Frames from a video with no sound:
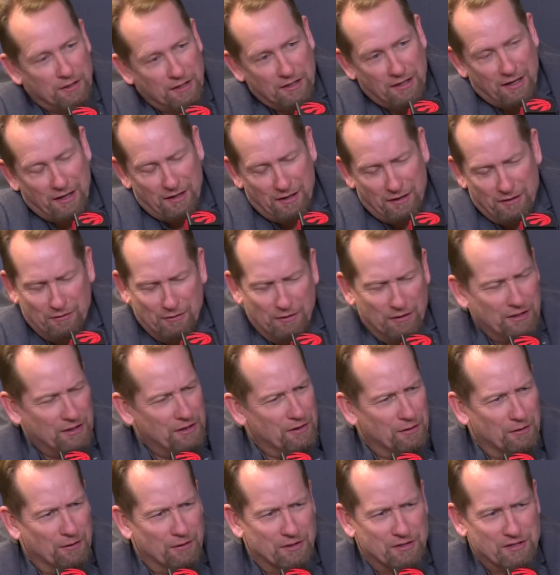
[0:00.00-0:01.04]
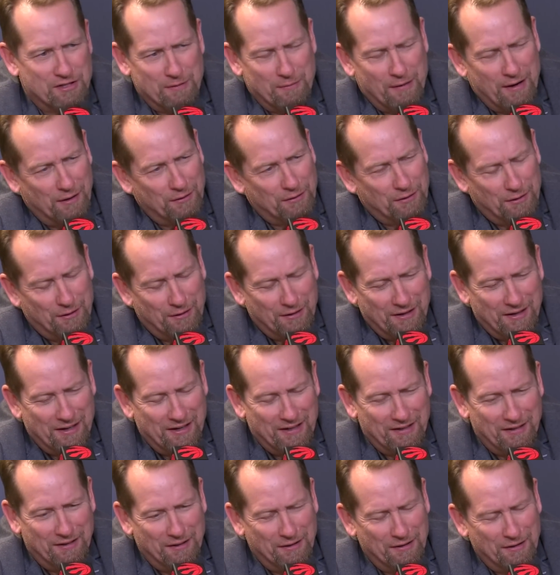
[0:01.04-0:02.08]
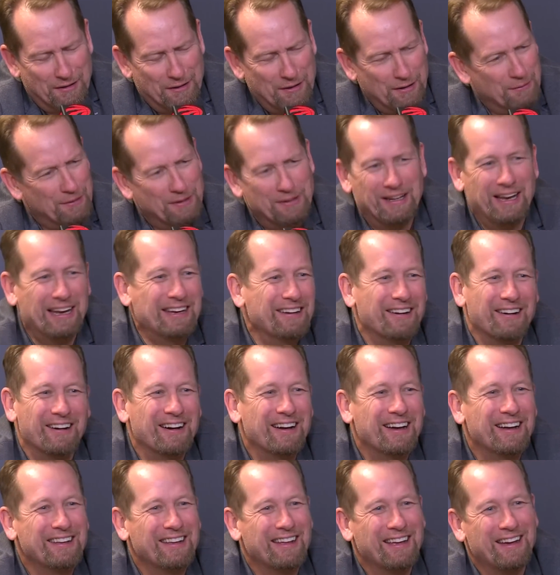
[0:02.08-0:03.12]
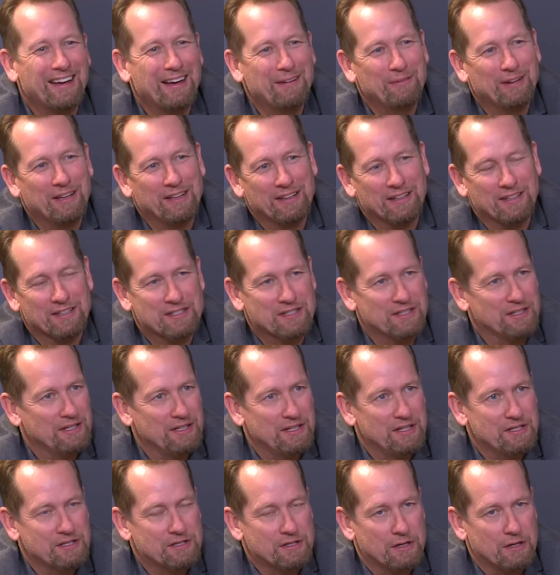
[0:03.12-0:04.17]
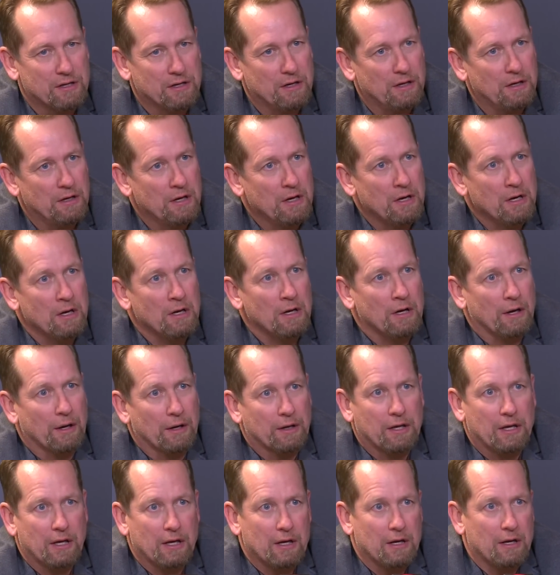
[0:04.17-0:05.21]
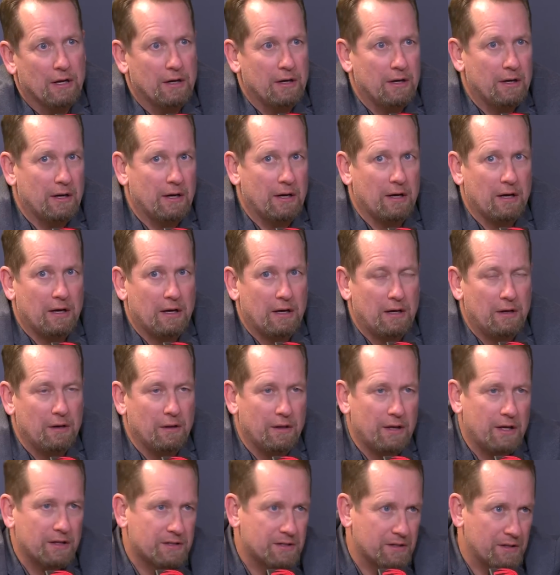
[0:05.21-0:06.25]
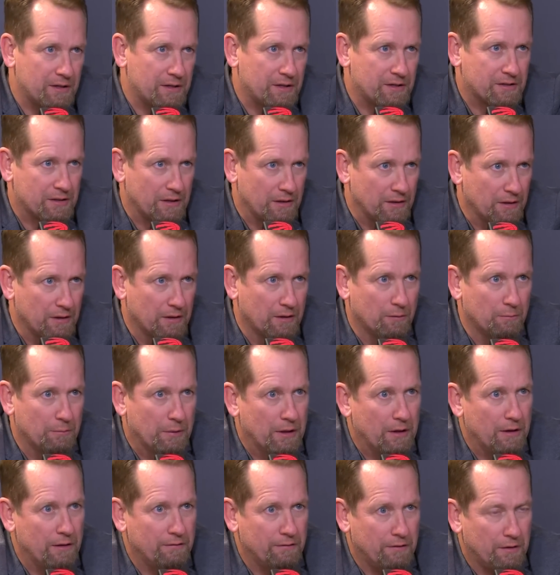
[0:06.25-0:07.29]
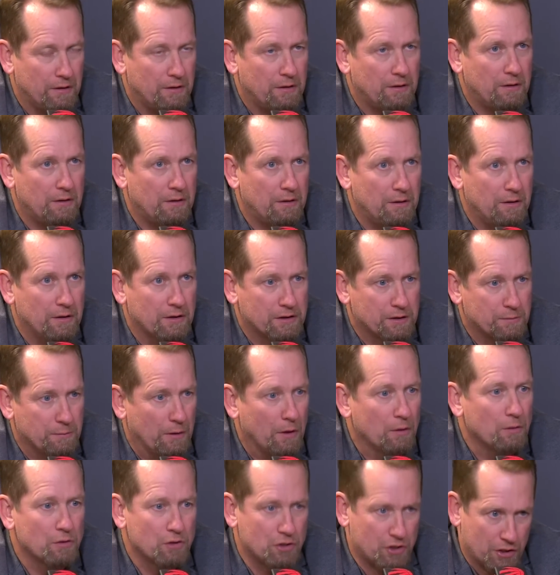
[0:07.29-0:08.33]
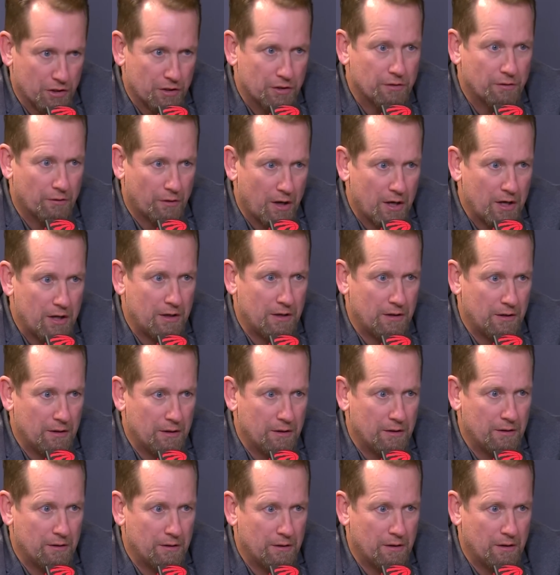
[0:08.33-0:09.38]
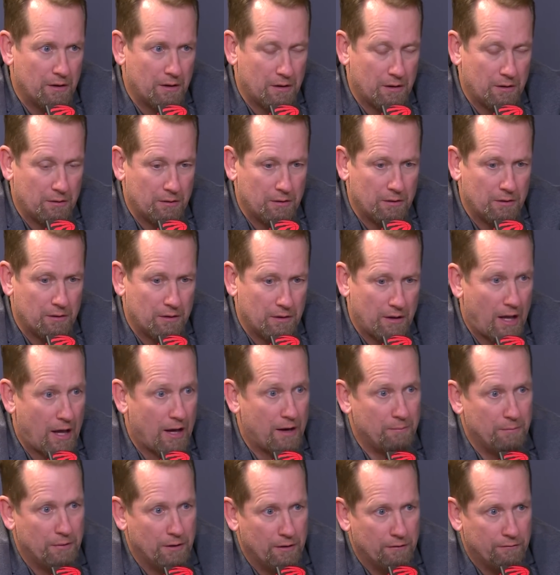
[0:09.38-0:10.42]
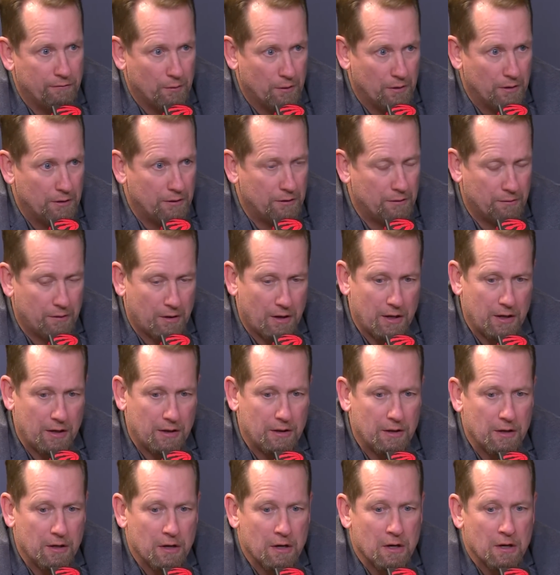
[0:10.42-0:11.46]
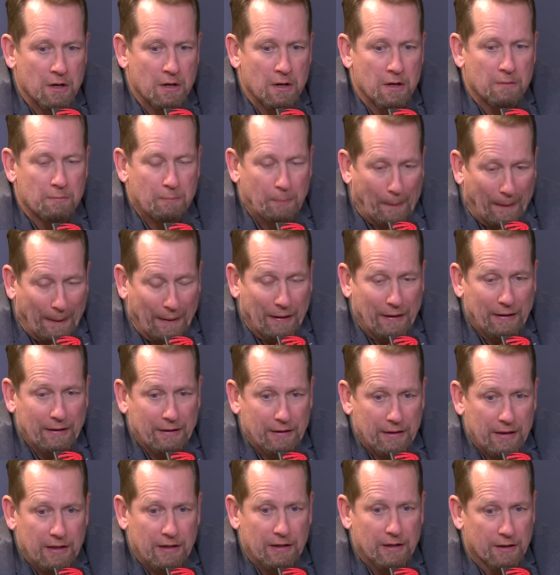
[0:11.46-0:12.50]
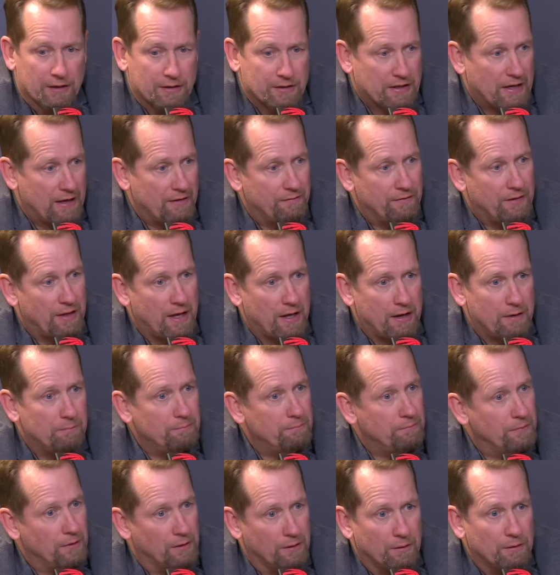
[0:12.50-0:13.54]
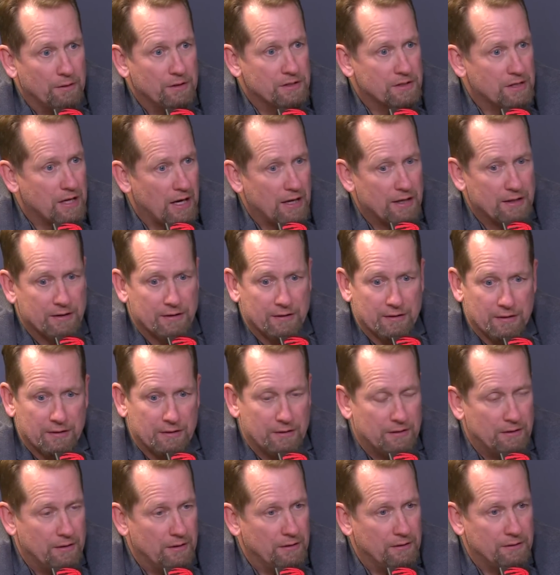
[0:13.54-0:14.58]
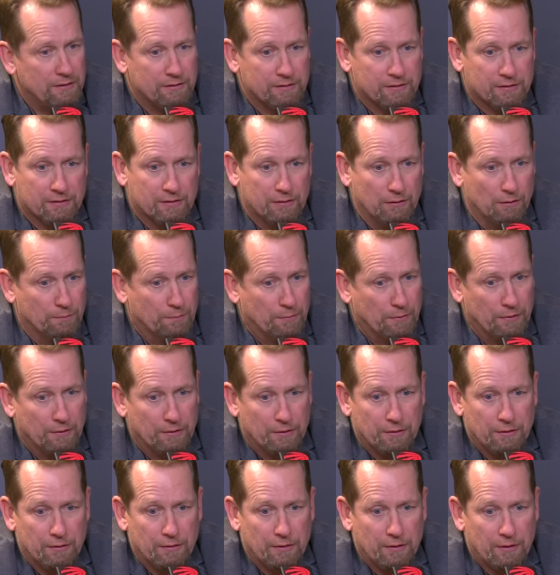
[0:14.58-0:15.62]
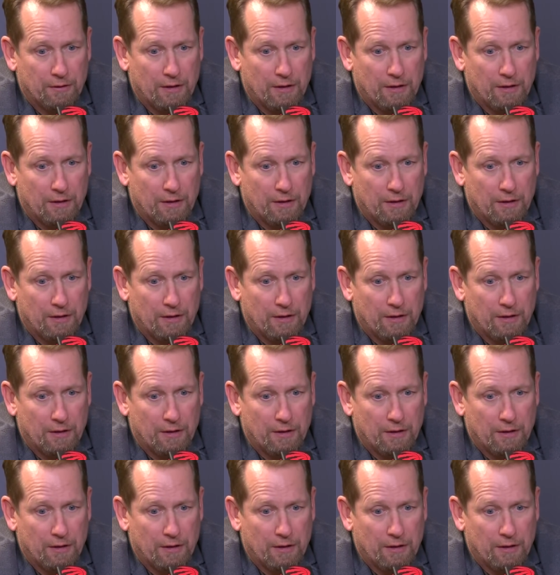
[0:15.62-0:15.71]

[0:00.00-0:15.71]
impact? I didn't really notice him out there tonight, Doug. I mean, no, yeah, I mean, listen, he's, again, I know that's a little bit of a explosion, right? Or a lot of bit of one, right? But he does have that, you know, he's got super,